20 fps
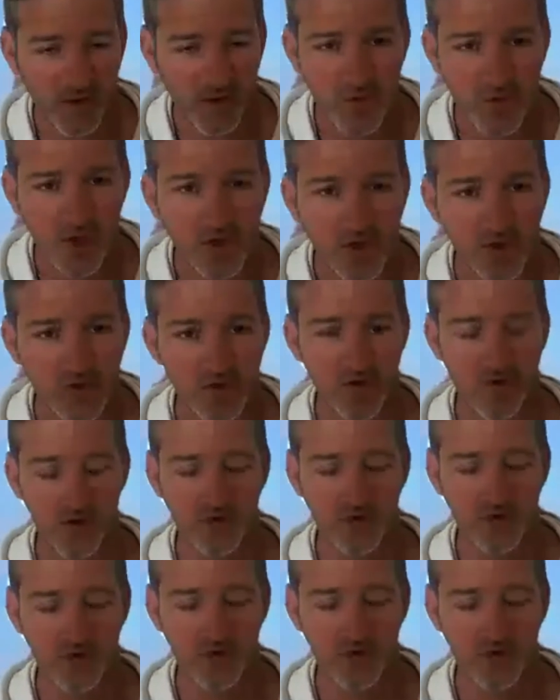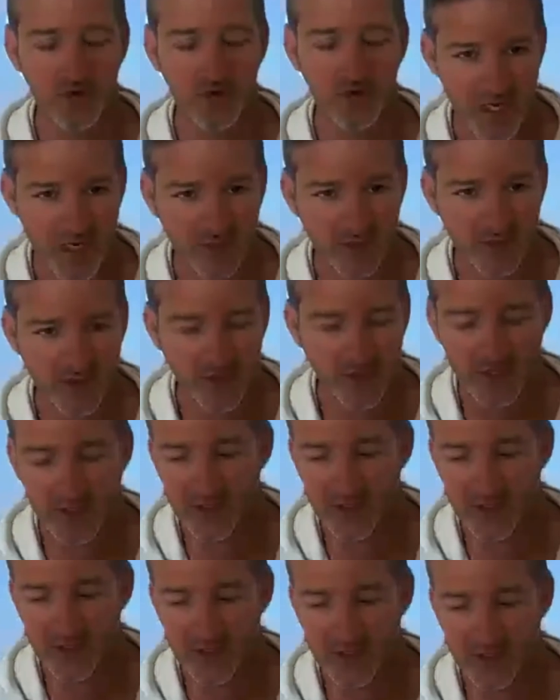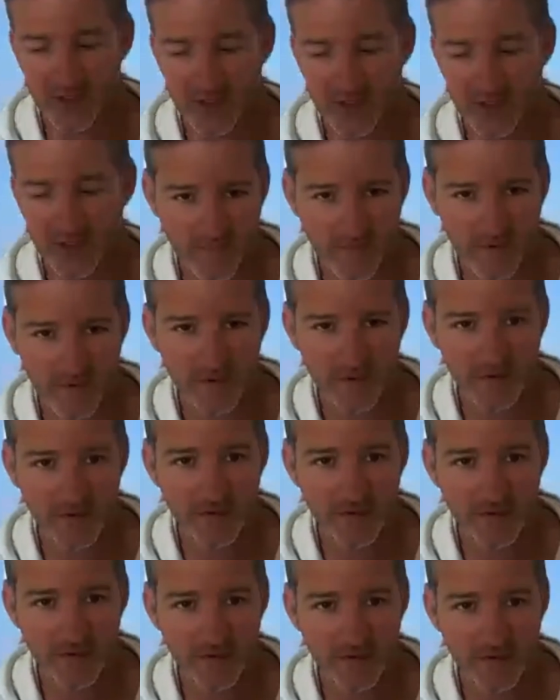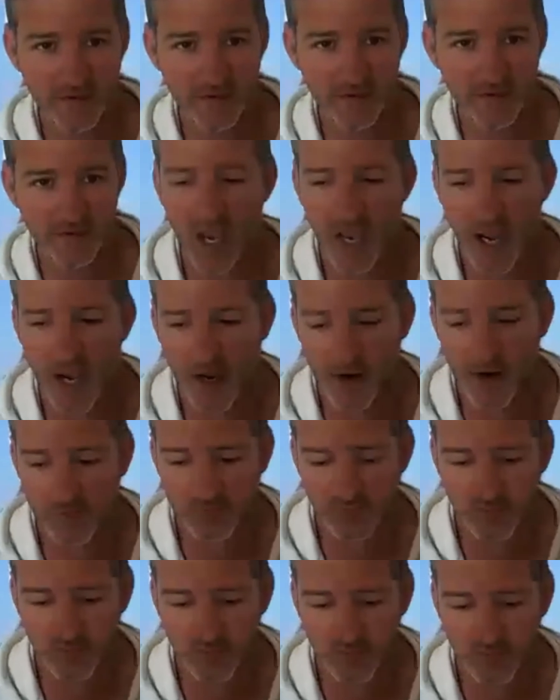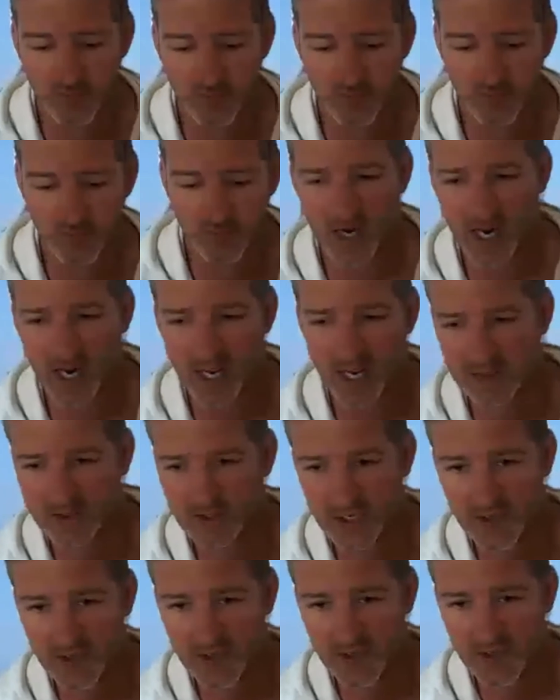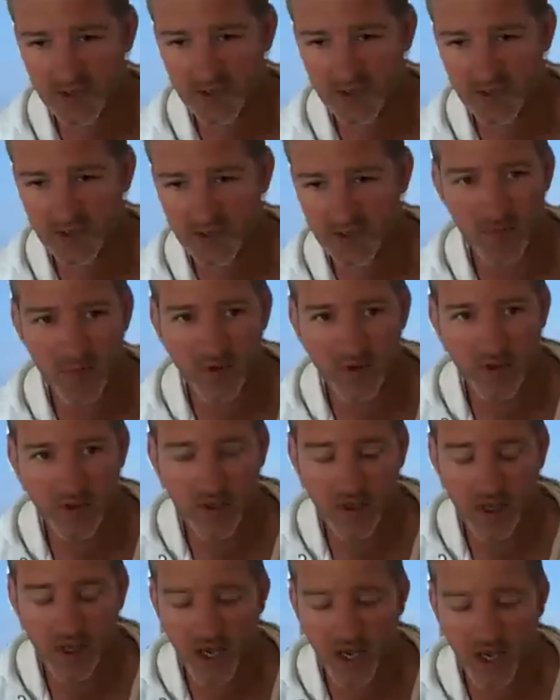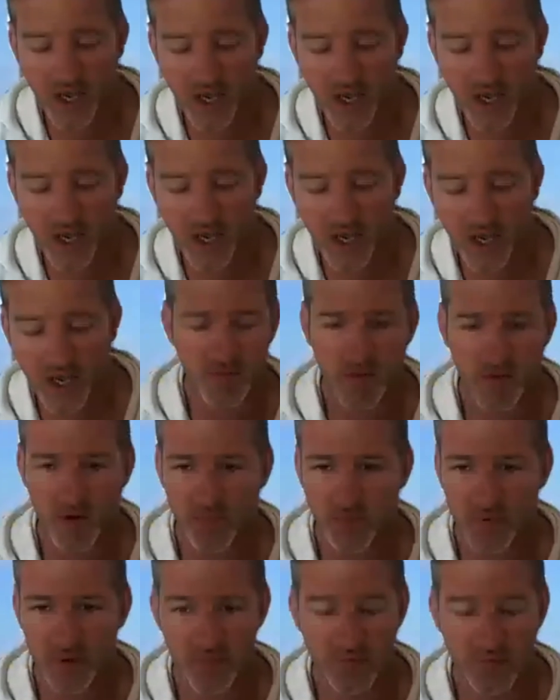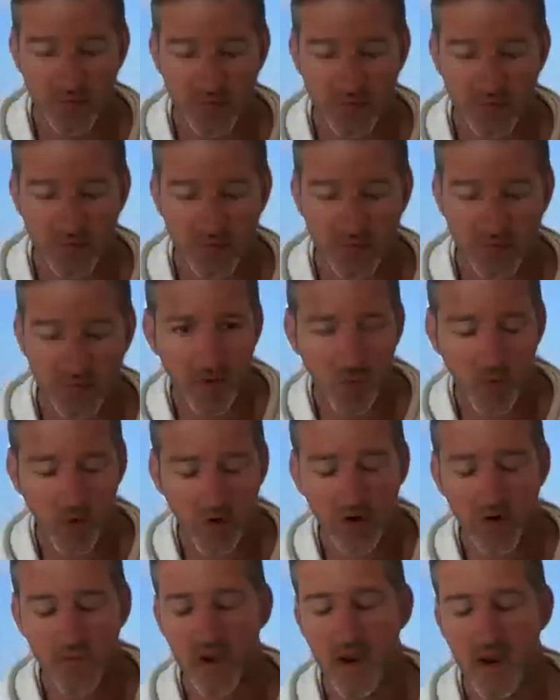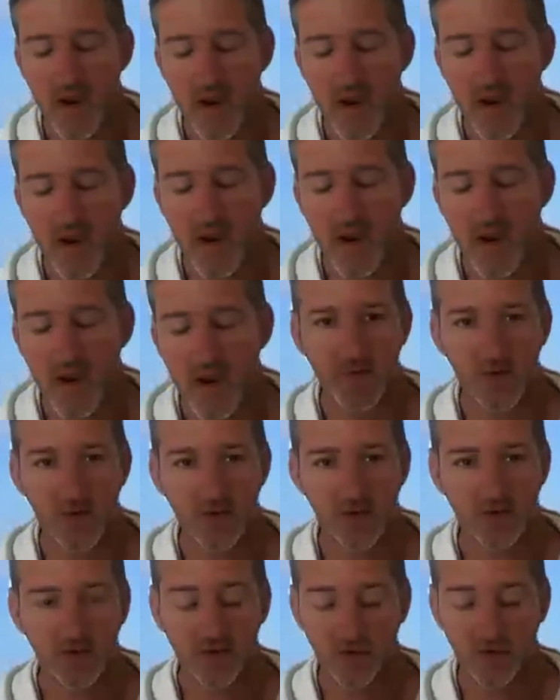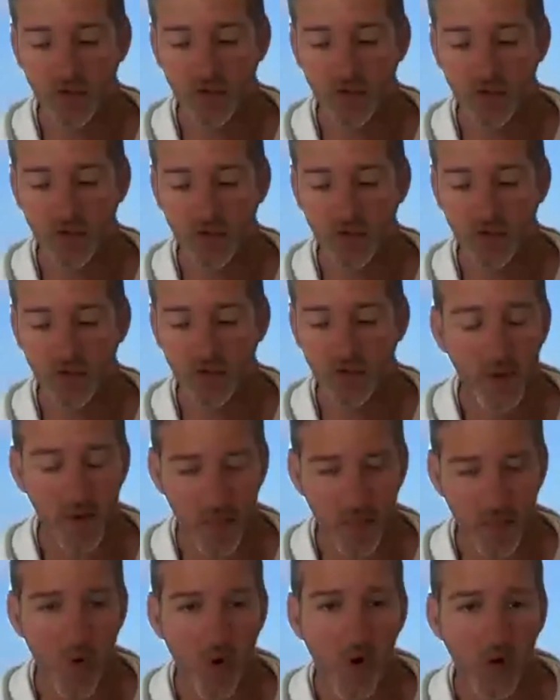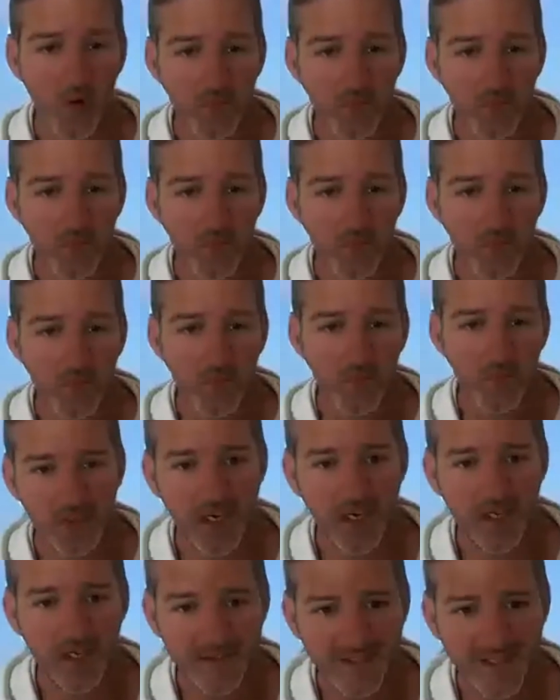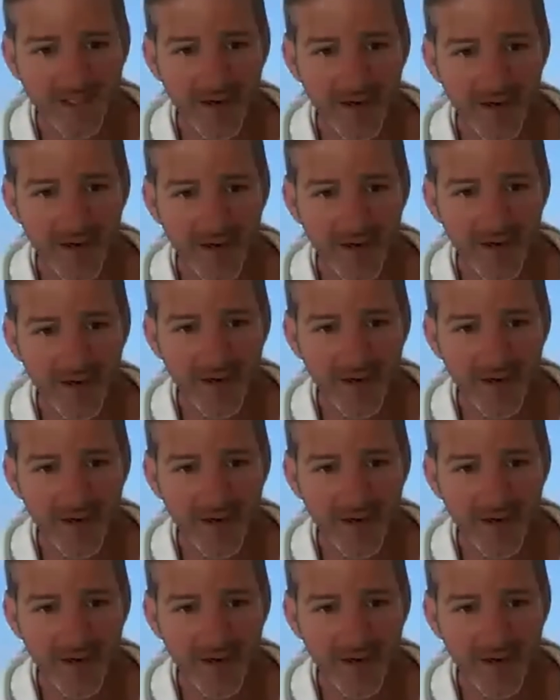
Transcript: You can do screen shares, you can do voiceovers, so you can actually build it up. And I always recommend people, if they're worried about being on camera, just do it more until